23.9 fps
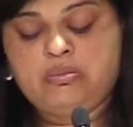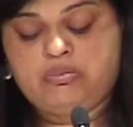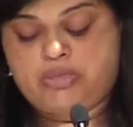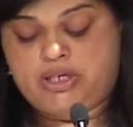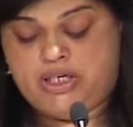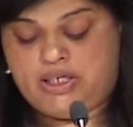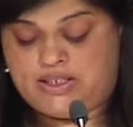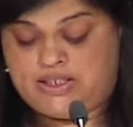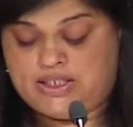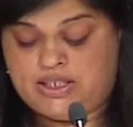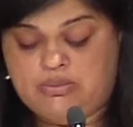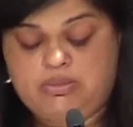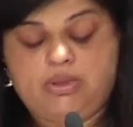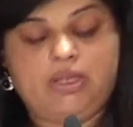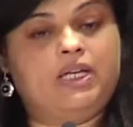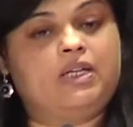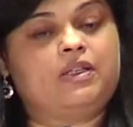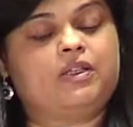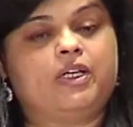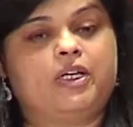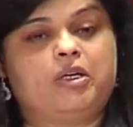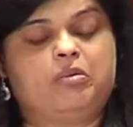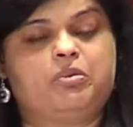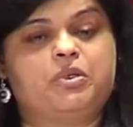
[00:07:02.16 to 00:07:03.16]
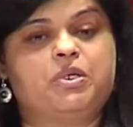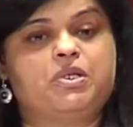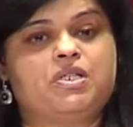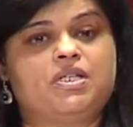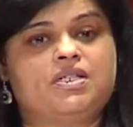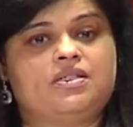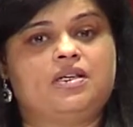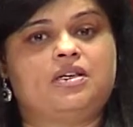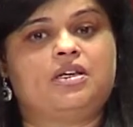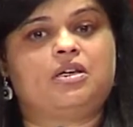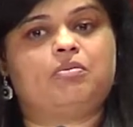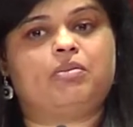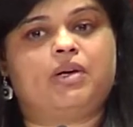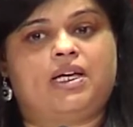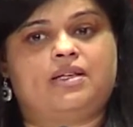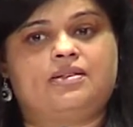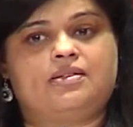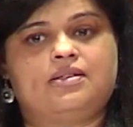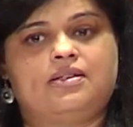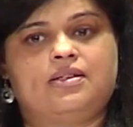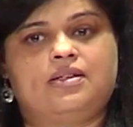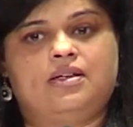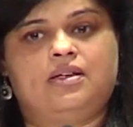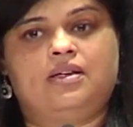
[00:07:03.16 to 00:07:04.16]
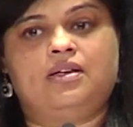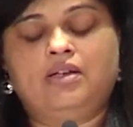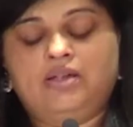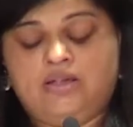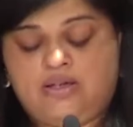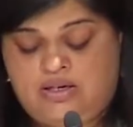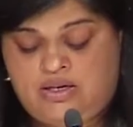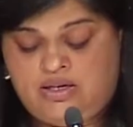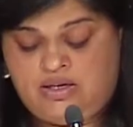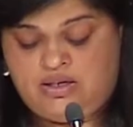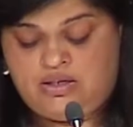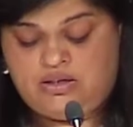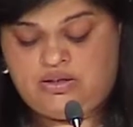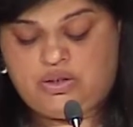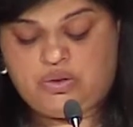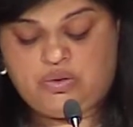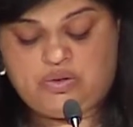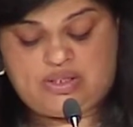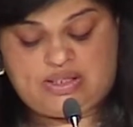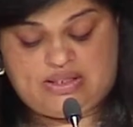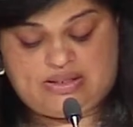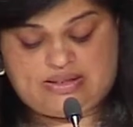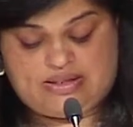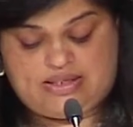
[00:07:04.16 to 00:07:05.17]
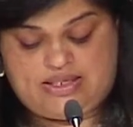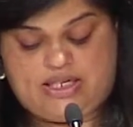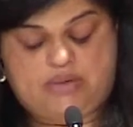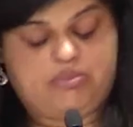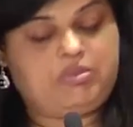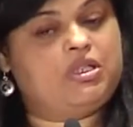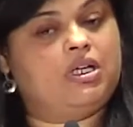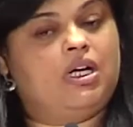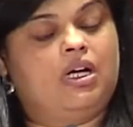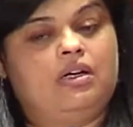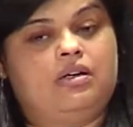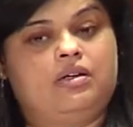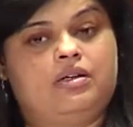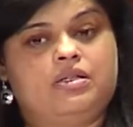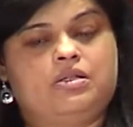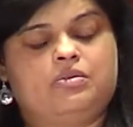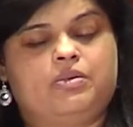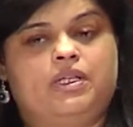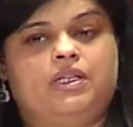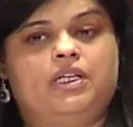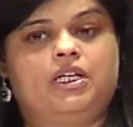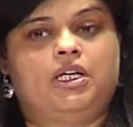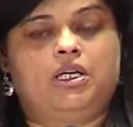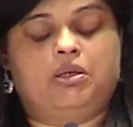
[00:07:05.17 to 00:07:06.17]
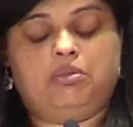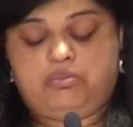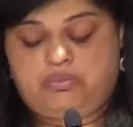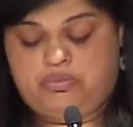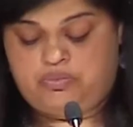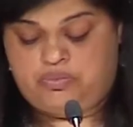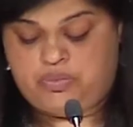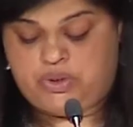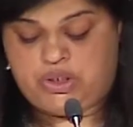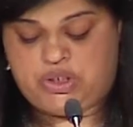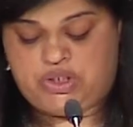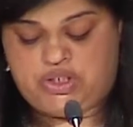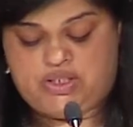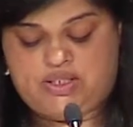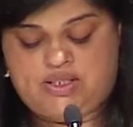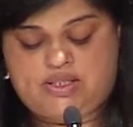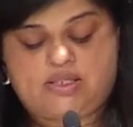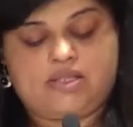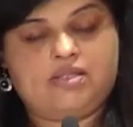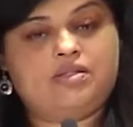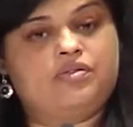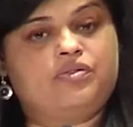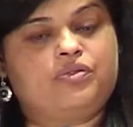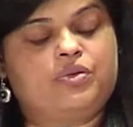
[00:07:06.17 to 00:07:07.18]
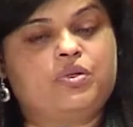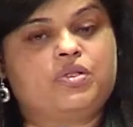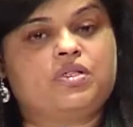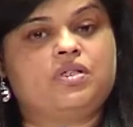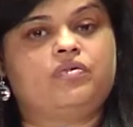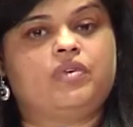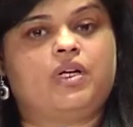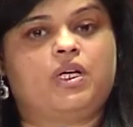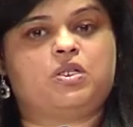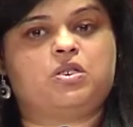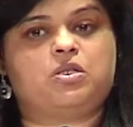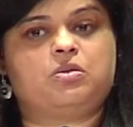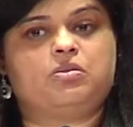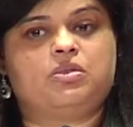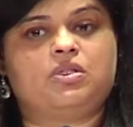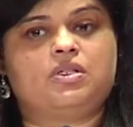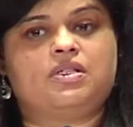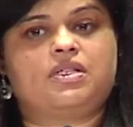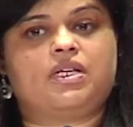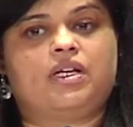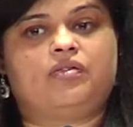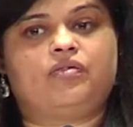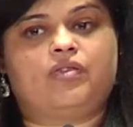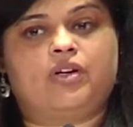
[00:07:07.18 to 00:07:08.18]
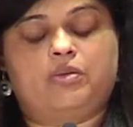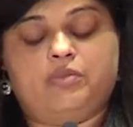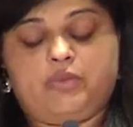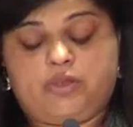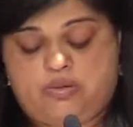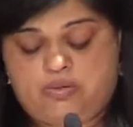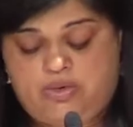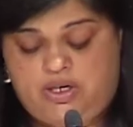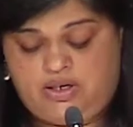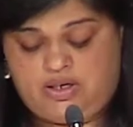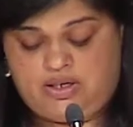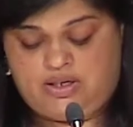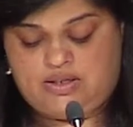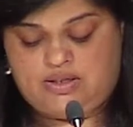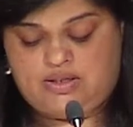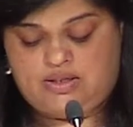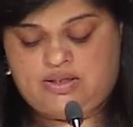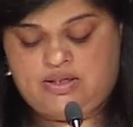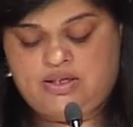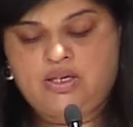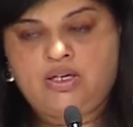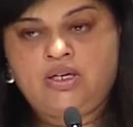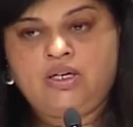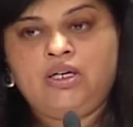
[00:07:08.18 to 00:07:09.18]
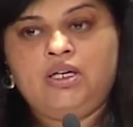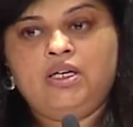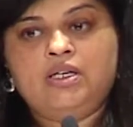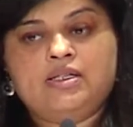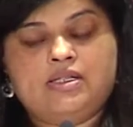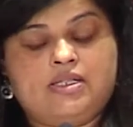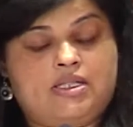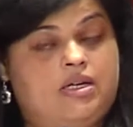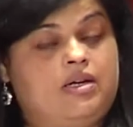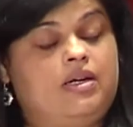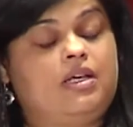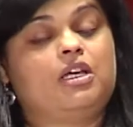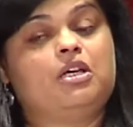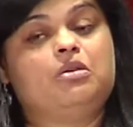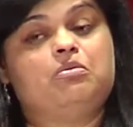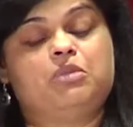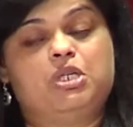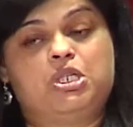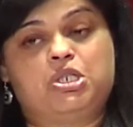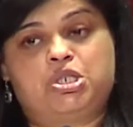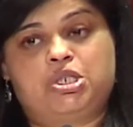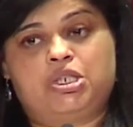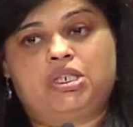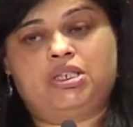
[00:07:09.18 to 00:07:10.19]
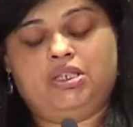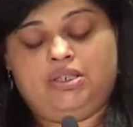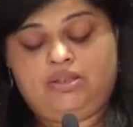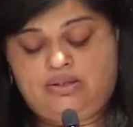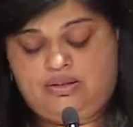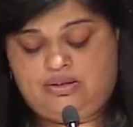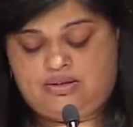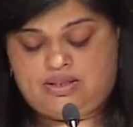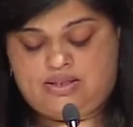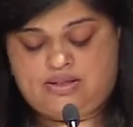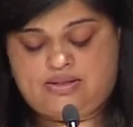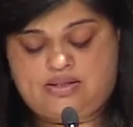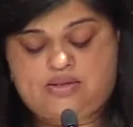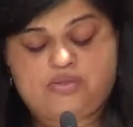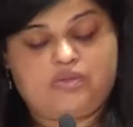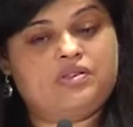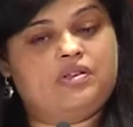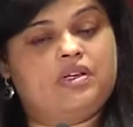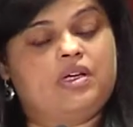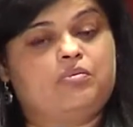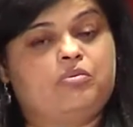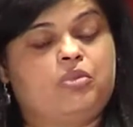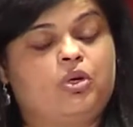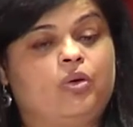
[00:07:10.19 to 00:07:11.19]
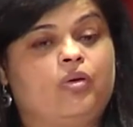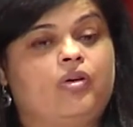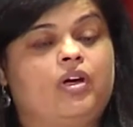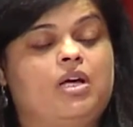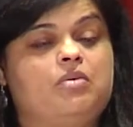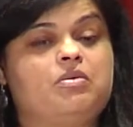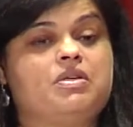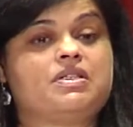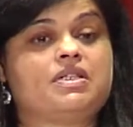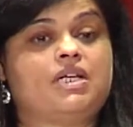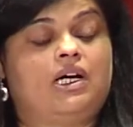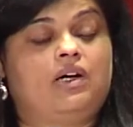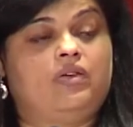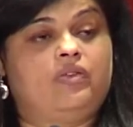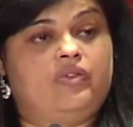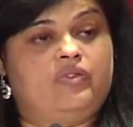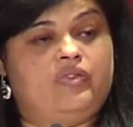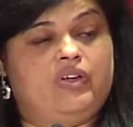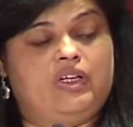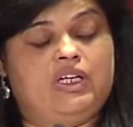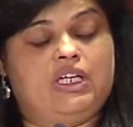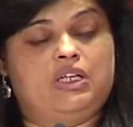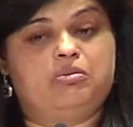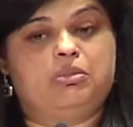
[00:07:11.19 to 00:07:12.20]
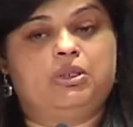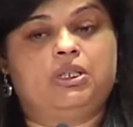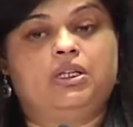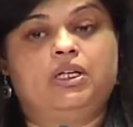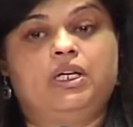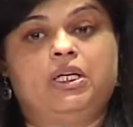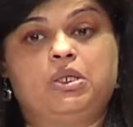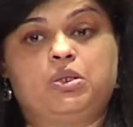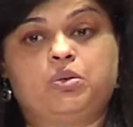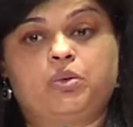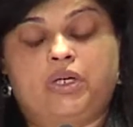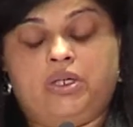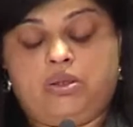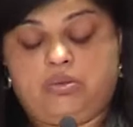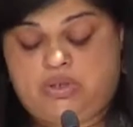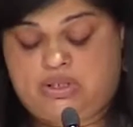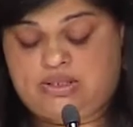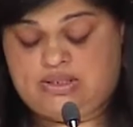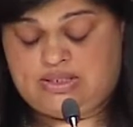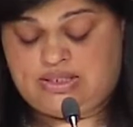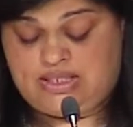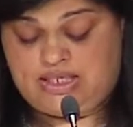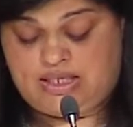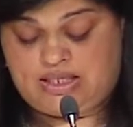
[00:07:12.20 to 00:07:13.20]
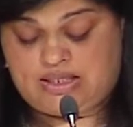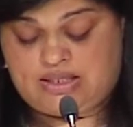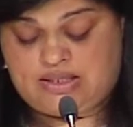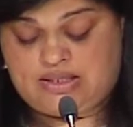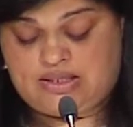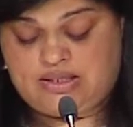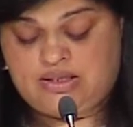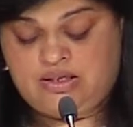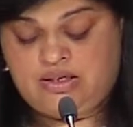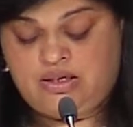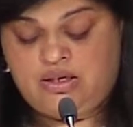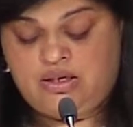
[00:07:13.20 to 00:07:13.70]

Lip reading: by doubling their purchasing capacity using SNAP dollars when they purchase fruits and vegetables at farmers markets. Starting in Michigan, this program is now available in 21 states.